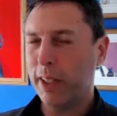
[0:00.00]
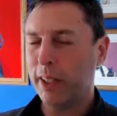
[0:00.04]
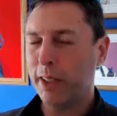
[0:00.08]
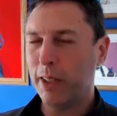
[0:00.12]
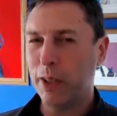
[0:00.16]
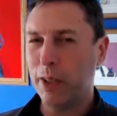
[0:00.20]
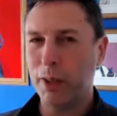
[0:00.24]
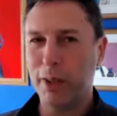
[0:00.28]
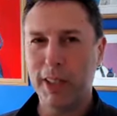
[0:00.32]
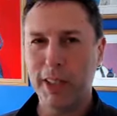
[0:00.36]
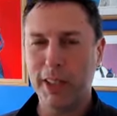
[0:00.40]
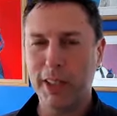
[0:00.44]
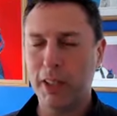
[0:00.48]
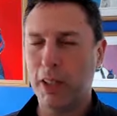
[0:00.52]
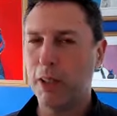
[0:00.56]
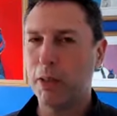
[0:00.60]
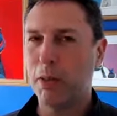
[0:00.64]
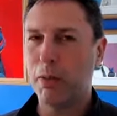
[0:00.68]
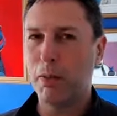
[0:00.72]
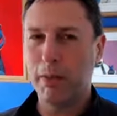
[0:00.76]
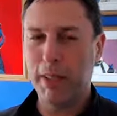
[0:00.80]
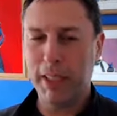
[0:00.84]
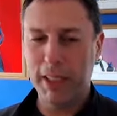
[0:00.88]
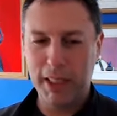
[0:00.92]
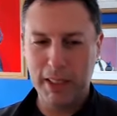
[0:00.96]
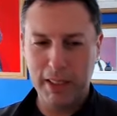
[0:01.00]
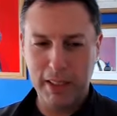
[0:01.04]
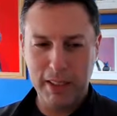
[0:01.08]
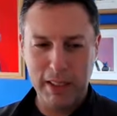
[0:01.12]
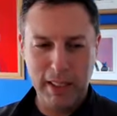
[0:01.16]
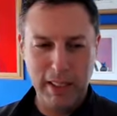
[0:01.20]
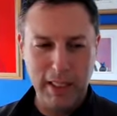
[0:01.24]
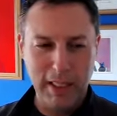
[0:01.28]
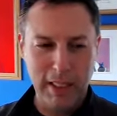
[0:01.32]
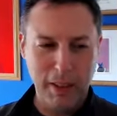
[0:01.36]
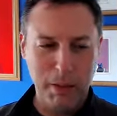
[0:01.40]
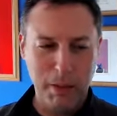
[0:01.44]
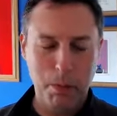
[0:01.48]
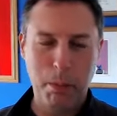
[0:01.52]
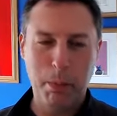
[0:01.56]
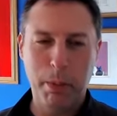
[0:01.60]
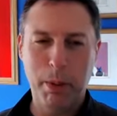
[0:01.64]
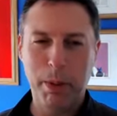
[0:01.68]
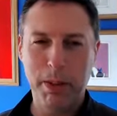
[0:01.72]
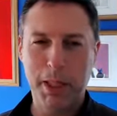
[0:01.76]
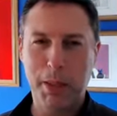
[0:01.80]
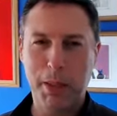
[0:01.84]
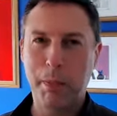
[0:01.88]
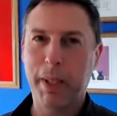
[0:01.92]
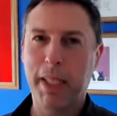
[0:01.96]
do this
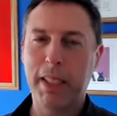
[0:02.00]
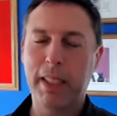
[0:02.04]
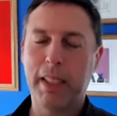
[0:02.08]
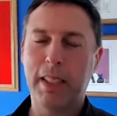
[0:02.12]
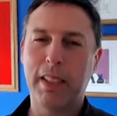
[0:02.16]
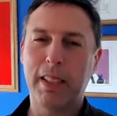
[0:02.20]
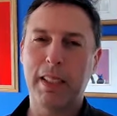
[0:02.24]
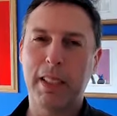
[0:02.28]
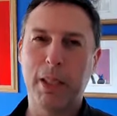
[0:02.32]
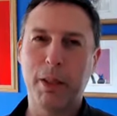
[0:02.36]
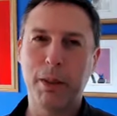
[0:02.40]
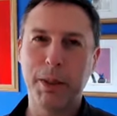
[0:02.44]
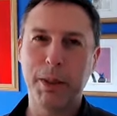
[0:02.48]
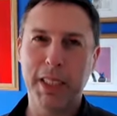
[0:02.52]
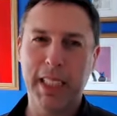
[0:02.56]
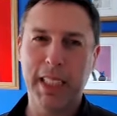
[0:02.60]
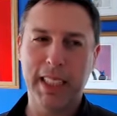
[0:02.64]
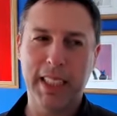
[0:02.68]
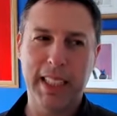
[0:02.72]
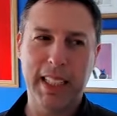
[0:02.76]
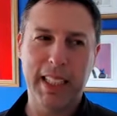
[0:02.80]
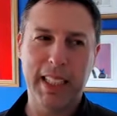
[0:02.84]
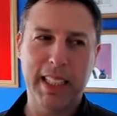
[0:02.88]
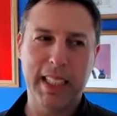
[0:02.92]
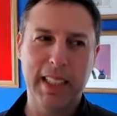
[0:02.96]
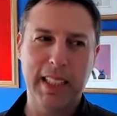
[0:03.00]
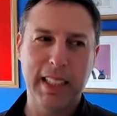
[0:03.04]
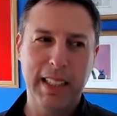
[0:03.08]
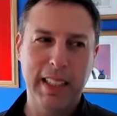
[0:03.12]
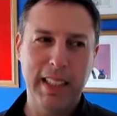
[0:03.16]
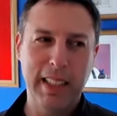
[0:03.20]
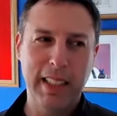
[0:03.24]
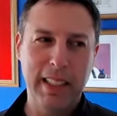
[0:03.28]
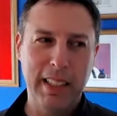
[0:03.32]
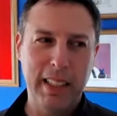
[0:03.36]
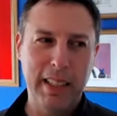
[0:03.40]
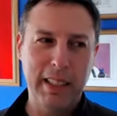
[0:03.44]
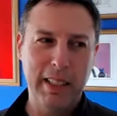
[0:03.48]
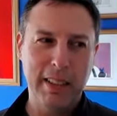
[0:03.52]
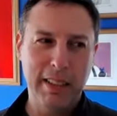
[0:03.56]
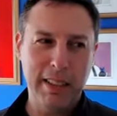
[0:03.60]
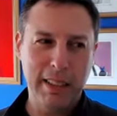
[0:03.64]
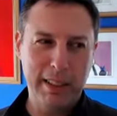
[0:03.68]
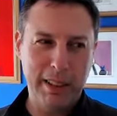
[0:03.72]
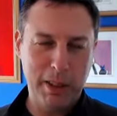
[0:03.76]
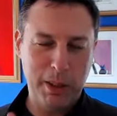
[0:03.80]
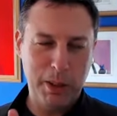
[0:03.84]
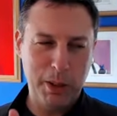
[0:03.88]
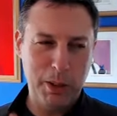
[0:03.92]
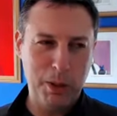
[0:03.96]
multi-month coaching thing.
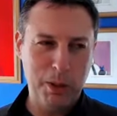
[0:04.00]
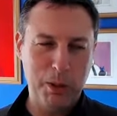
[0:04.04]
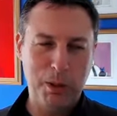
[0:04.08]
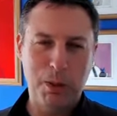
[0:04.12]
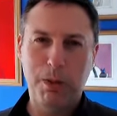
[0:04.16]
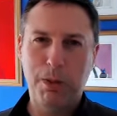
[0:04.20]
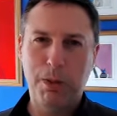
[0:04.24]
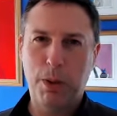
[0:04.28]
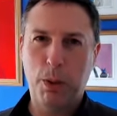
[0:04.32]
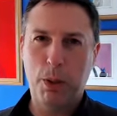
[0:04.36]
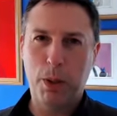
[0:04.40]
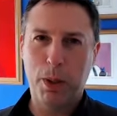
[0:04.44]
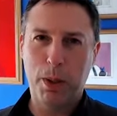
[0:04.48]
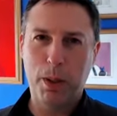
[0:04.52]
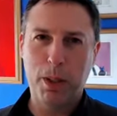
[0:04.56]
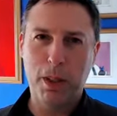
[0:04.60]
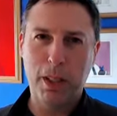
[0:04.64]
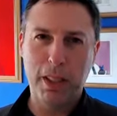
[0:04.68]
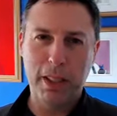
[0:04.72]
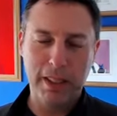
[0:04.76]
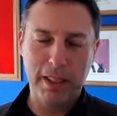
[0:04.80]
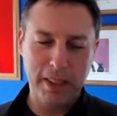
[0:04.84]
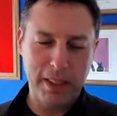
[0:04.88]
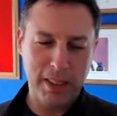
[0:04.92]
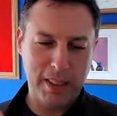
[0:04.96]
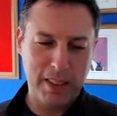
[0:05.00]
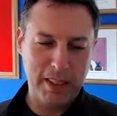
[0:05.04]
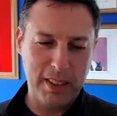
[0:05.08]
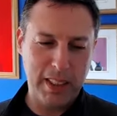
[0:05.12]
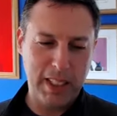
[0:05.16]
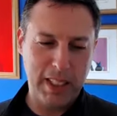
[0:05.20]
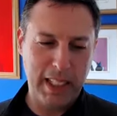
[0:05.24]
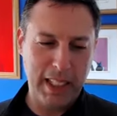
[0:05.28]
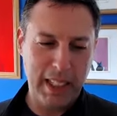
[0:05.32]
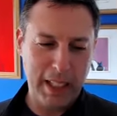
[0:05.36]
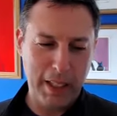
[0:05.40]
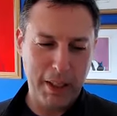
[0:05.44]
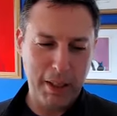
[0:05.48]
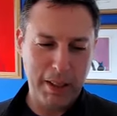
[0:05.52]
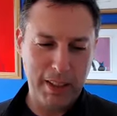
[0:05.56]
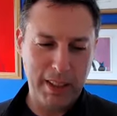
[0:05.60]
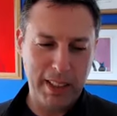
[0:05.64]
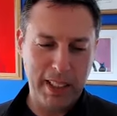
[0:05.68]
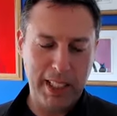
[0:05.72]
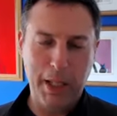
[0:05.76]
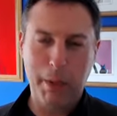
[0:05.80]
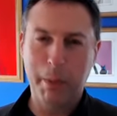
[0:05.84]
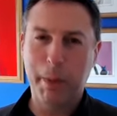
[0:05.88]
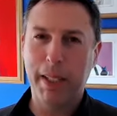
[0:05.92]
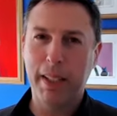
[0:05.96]
Let's do 4 calls
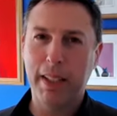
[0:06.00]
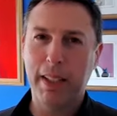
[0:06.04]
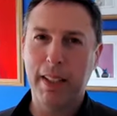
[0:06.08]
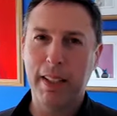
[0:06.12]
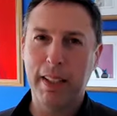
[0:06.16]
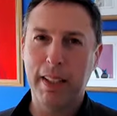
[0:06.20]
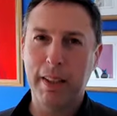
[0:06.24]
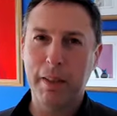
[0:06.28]
in a month.